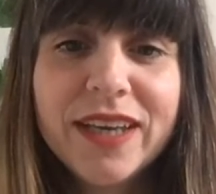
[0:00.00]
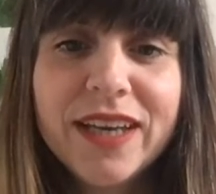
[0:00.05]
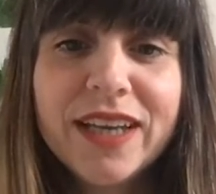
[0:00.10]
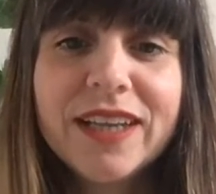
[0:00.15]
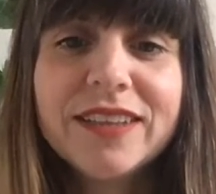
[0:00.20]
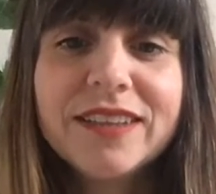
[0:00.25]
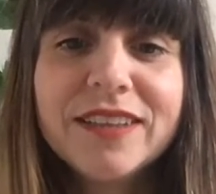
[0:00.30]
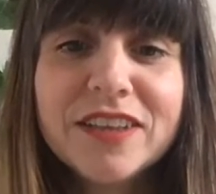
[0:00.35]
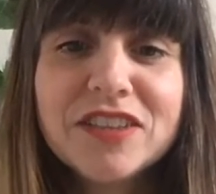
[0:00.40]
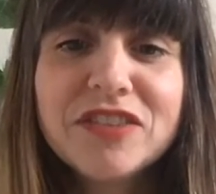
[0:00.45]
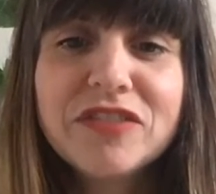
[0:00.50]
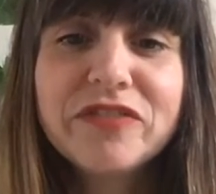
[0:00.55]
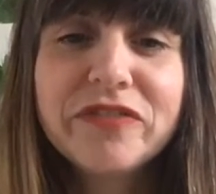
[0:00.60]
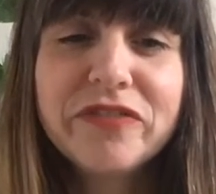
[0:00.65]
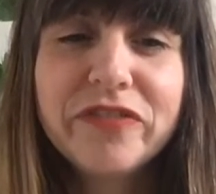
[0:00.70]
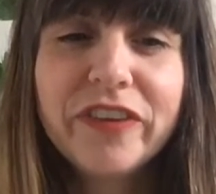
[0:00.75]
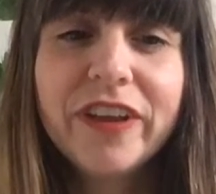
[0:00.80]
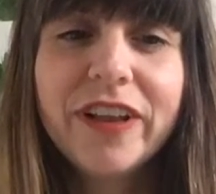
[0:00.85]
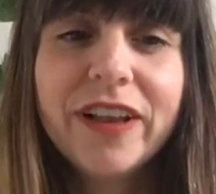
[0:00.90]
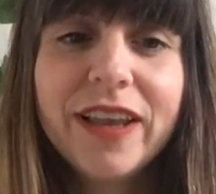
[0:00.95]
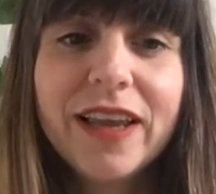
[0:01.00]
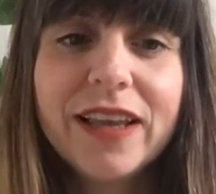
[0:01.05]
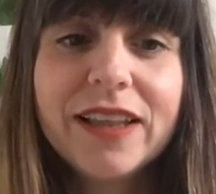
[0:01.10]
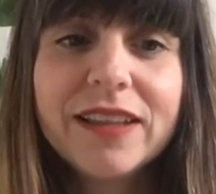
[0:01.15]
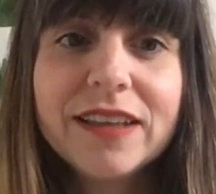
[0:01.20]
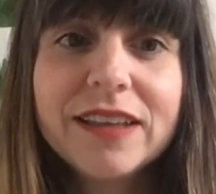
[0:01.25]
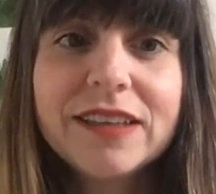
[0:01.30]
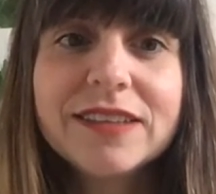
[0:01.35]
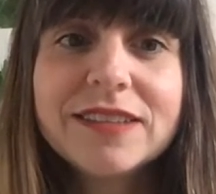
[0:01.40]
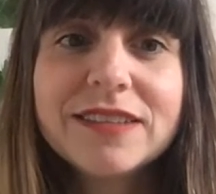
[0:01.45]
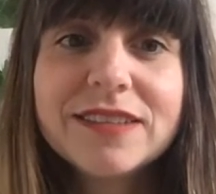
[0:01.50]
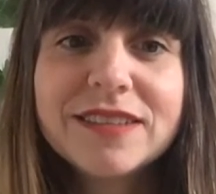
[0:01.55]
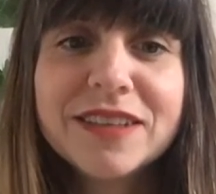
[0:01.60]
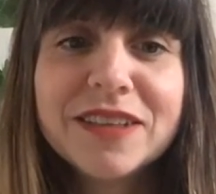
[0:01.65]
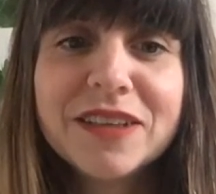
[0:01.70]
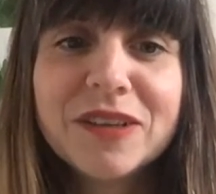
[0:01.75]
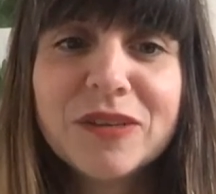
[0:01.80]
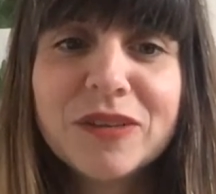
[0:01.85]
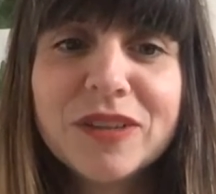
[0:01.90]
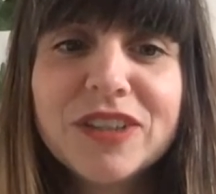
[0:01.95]
And it does feel like
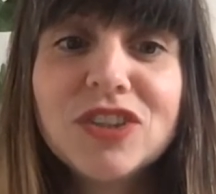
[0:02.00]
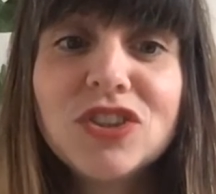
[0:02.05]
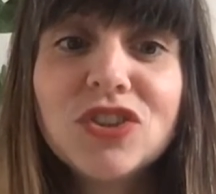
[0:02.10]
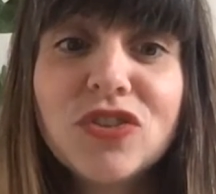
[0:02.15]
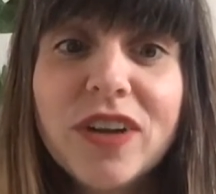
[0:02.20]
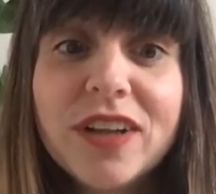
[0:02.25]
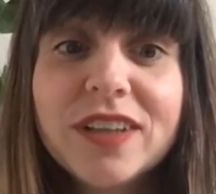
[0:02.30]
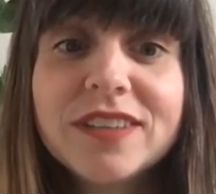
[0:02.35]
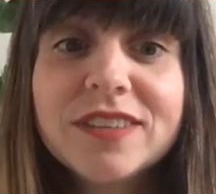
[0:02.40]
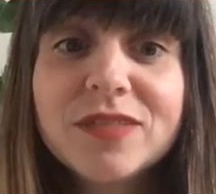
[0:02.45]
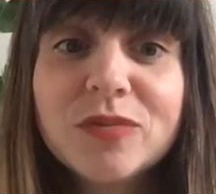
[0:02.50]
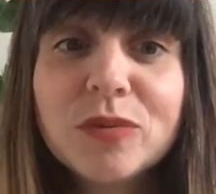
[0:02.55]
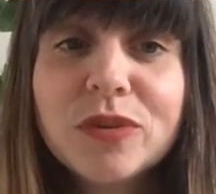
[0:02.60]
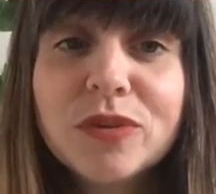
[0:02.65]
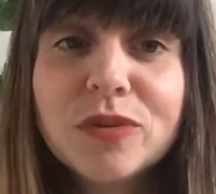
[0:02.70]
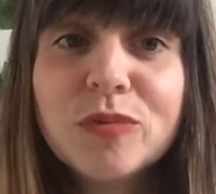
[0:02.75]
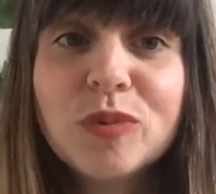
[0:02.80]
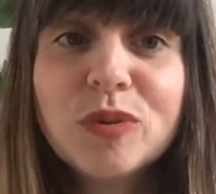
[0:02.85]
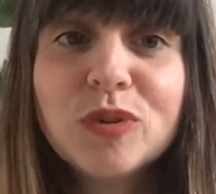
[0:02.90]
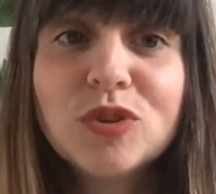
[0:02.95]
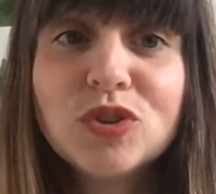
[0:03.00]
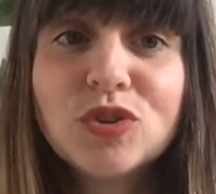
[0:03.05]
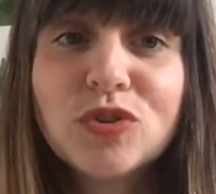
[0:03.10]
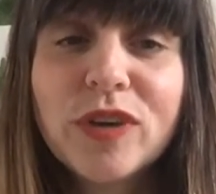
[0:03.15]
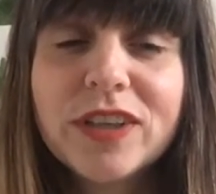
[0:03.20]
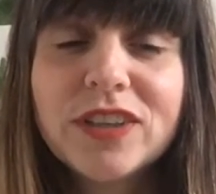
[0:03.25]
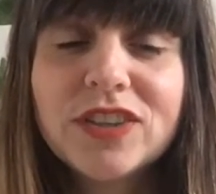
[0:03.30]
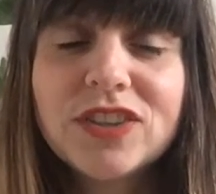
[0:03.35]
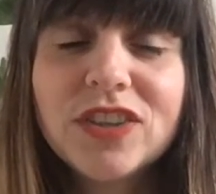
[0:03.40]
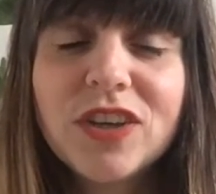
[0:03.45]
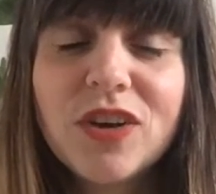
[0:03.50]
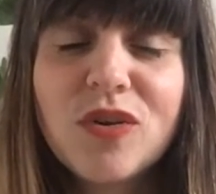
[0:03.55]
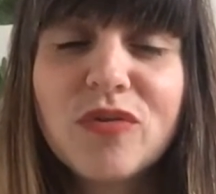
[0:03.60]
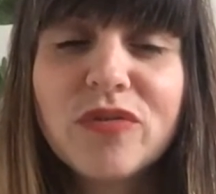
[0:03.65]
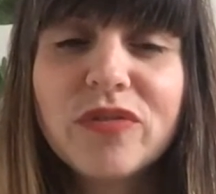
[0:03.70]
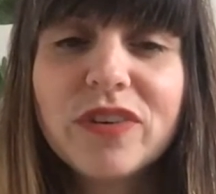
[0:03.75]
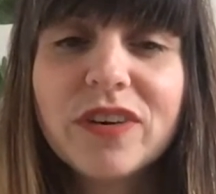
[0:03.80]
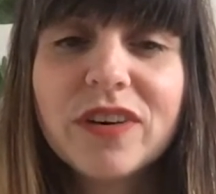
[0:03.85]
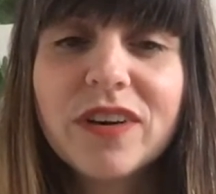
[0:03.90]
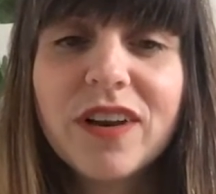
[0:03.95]
these trends will stretch
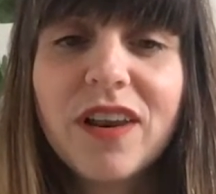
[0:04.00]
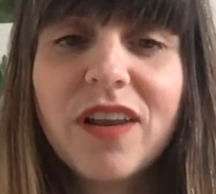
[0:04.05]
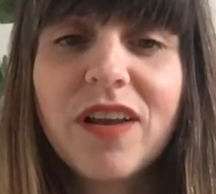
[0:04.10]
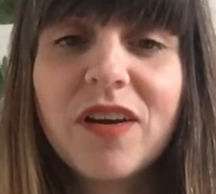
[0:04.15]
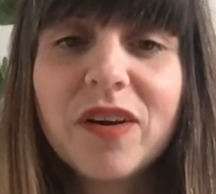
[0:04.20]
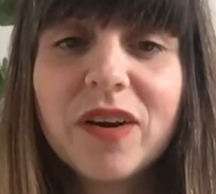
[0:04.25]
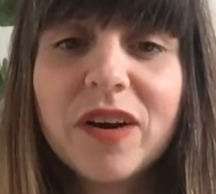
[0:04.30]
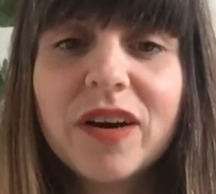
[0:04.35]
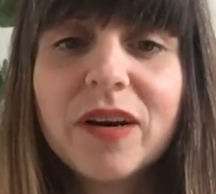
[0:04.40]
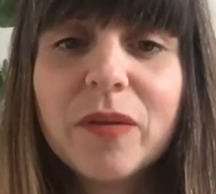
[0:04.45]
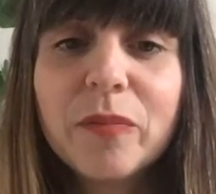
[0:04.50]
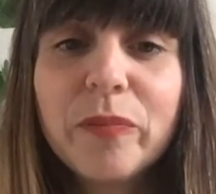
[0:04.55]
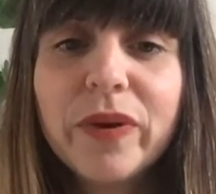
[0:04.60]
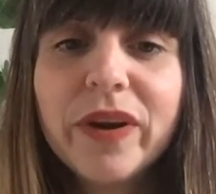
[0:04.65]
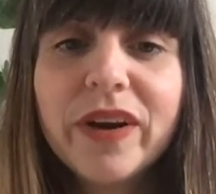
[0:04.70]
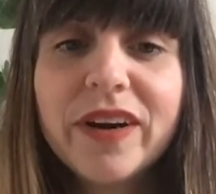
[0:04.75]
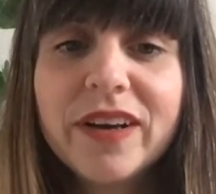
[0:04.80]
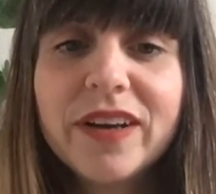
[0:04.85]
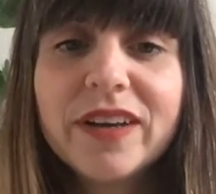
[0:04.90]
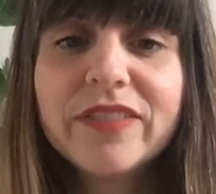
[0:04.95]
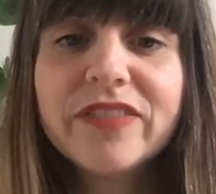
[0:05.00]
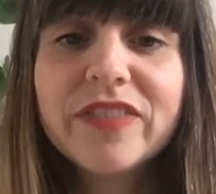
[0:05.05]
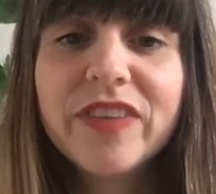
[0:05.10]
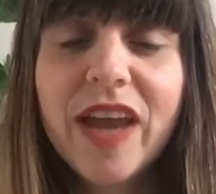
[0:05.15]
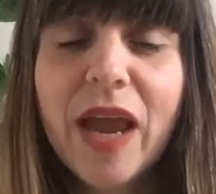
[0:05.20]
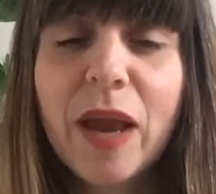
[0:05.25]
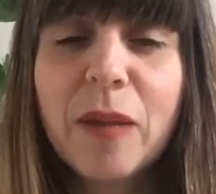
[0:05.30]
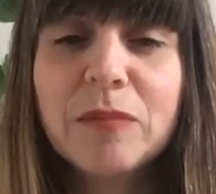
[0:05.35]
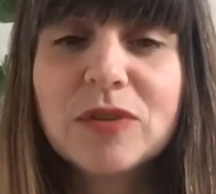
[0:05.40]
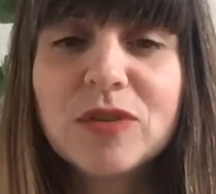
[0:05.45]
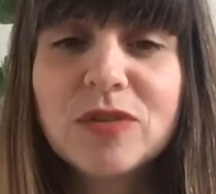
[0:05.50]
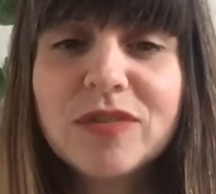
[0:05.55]
over a longer period of time.